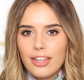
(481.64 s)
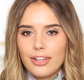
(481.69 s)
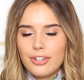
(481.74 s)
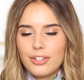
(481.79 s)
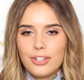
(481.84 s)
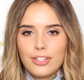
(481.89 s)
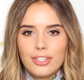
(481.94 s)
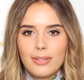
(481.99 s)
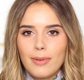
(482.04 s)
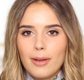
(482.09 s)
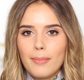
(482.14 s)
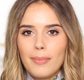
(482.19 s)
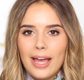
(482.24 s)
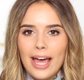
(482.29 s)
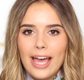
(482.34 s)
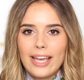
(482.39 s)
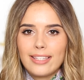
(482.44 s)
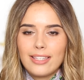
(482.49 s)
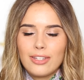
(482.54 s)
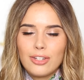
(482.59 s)
they're two similar
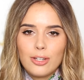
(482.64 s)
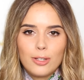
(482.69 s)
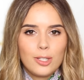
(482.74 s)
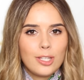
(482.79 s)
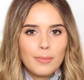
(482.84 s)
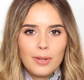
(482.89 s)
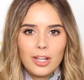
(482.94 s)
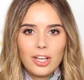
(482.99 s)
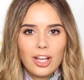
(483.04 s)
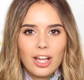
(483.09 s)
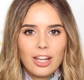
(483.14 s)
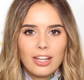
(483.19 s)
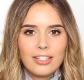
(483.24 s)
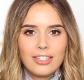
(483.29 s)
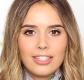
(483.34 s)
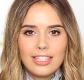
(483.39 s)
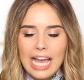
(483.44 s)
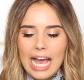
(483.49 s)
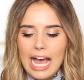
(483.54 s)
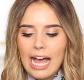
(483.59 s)
bags and two similar
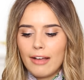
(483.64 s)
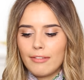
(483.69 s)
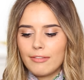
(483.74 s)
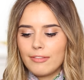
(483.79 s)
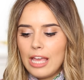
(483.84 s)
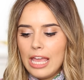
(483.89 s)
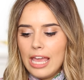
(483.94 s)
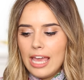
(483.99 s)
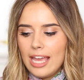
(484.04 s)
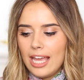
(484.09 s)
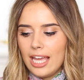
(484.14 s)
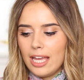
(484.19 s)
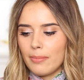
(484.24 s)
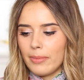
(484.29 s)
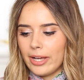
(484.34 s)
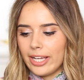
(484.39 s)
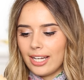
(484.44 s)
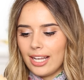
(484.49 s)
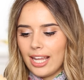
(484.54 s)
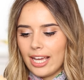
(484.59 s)
colors to have in
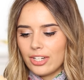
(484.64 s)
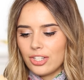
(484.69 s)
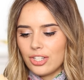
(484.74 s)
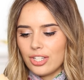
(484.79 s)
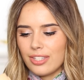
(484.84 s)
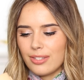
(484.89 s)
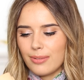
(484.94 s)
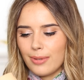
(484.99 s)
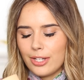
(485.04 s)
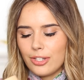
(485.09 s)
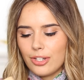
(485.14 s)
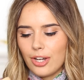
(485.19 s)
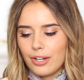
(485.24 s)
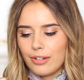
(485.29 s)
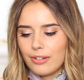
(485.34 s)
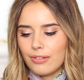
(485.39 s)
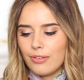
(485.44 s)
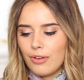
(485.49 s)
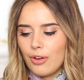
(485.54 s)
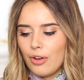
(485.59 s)
my collection so I
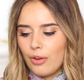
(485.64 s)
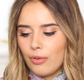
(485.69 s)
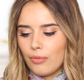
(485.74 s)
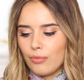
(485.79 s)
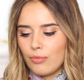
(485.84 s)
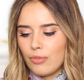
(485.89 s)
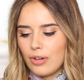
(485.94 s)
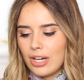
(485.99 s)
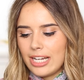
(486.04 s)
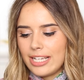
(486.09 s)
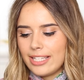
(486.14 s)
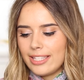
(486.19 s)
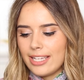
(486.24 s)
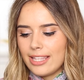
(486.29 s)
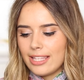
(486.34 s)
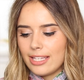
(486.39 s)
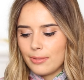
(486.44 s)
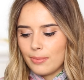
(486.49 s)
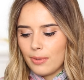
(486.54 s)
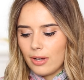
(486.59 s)
don't really
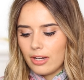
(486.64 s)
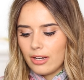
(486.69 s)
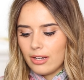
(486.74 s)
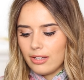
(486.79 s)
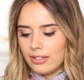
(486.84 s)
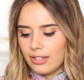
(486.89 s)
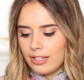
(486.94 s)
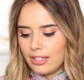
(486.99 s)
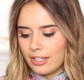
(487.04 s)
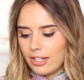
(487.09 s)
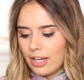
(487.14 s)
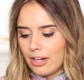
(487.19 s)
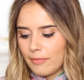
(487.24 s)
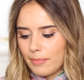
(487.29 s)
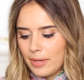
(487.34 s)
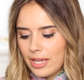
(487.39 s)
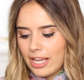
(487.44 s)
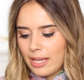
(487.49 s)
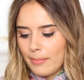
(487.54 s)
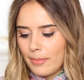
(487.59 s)
see this one kind
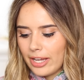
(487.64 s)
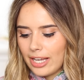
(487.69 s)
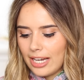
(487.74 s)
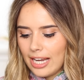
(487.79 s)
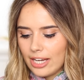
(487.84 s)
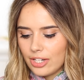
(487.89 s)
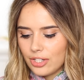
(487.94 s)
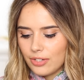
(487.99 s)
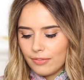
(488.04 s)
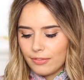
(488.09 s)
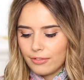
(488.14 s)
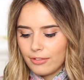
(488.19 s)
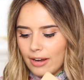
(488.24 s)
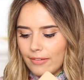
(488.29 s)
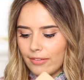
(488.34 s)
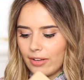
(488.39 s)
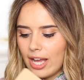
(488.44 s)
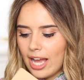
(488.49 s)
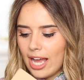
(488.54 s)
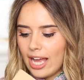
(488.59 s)
of being in my collection
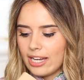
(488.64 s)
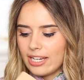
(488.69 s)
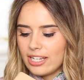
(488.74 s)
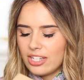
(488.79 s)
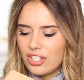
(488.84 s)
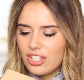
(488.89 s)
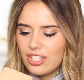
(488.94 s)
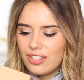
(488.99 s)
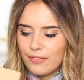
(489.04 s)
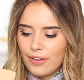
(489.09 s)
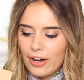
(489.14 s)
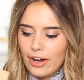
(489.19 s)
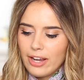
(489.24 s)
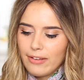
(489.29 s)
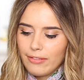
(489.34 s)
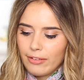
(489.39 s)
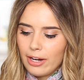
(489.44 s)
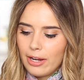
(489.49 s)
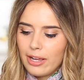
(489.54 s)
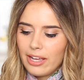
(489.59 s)
forever and it's just
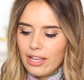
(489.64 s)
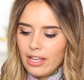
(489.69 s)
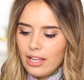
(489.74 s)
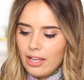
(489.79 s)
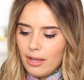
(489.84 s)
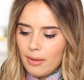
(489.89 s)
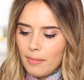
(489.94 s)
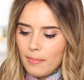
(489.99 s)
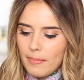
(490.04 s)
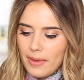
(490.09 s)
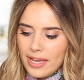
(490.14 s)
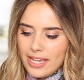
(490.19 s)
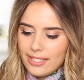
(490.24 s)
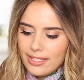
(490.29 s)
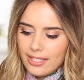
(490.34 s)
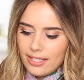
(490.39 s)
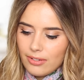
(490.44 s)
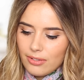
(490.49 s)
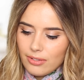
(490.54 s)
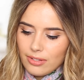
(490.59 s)
very very
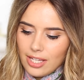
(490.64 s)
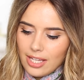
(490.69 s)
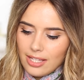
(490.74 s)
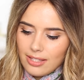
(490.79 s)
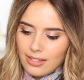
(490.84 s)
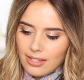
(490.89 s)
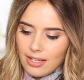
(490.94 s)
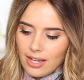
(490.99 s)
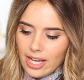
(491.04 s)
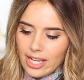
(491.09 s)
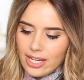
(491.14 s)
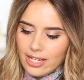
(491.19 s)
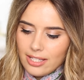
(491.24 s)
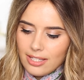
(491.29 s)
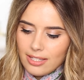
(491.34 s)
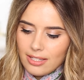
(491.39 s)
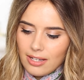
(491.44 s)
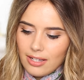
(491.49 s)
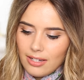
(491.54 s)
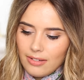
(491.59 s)
basic on the inside
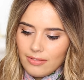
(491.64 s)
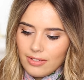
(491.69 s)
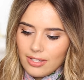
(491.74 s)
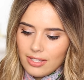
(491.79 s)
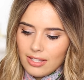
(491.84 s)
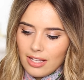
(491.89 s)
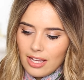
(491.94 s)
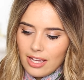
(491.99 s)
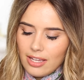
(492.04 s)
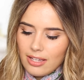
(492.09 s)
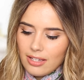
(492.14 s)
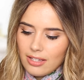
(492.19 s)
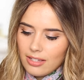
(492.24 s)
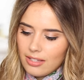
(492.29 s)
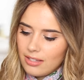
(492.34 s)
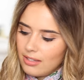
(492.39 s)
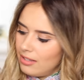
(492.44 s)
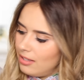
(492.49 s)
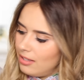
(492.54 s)
it's kind of just like